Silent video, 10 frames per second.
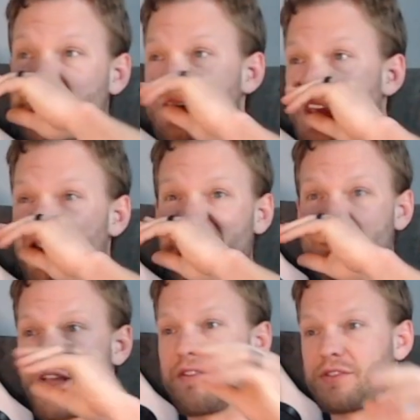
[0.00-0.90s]
together.
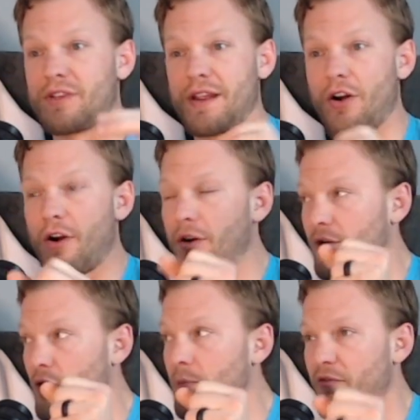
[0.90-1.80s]
It kind of was like our
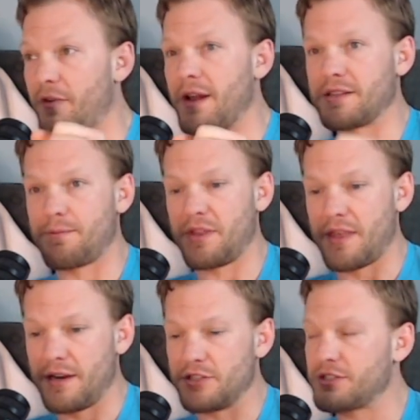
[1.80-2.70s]
group of friends, but
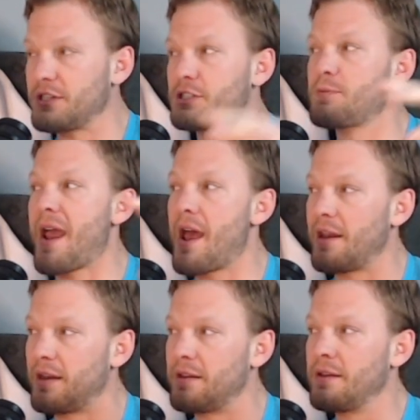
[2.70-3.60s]
then it just
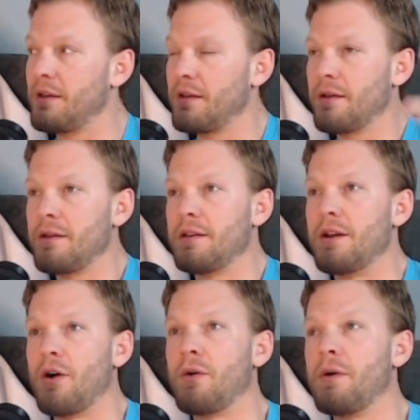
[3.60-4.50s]
expanded, you
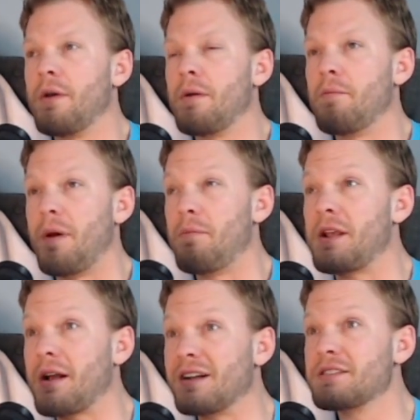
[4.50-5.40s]
know. But
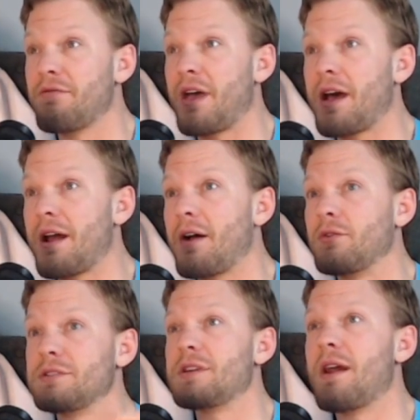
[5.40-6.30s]
because of that,
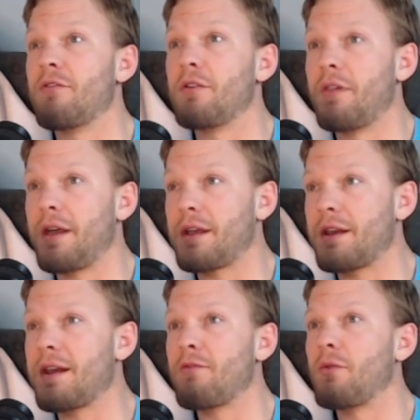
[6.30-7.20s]
I'd
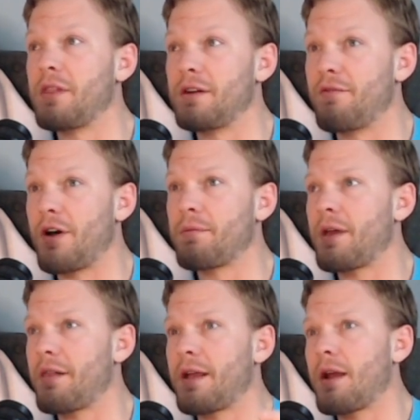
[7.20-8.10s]
never really developed
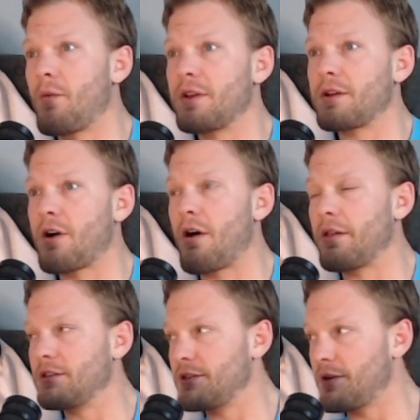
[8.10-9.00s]
that. Like I went to
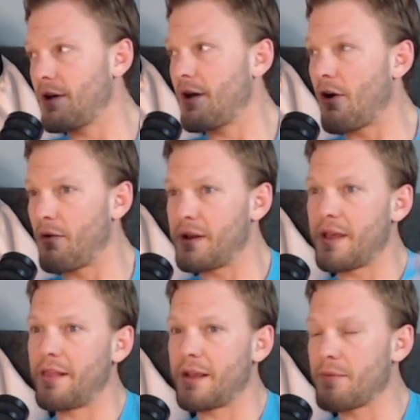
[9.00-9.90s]
college and already
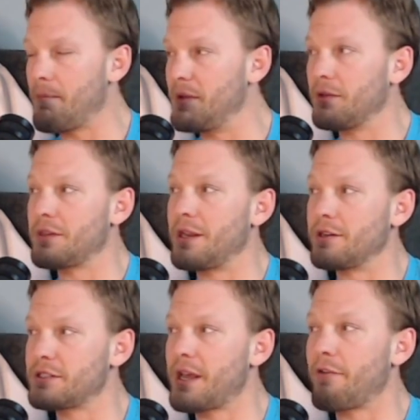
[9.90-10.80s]
had like my
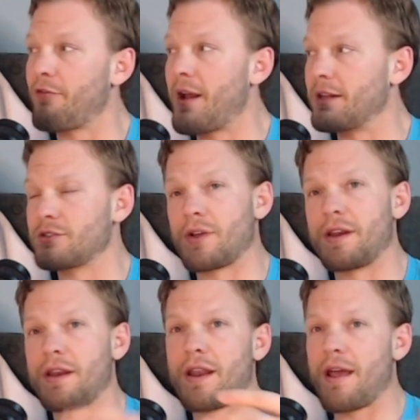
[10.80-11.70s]
built-in set of friends, so I
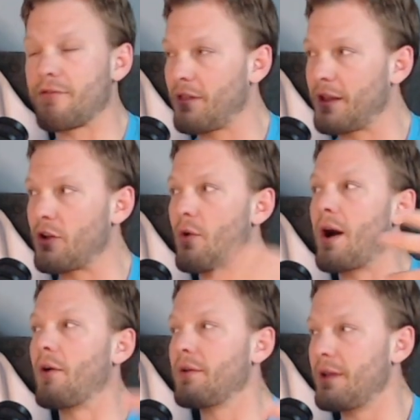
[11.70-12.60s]
didn't have to like go
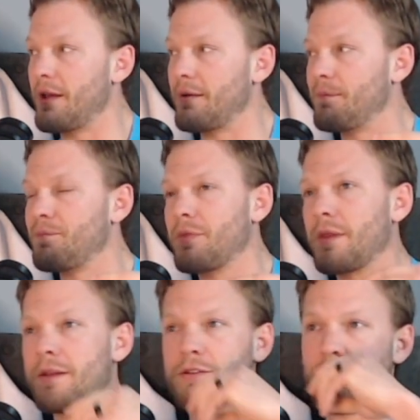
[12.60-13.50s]
out. And
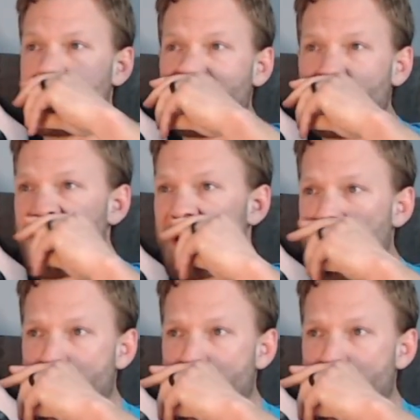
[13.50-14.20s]
so even when I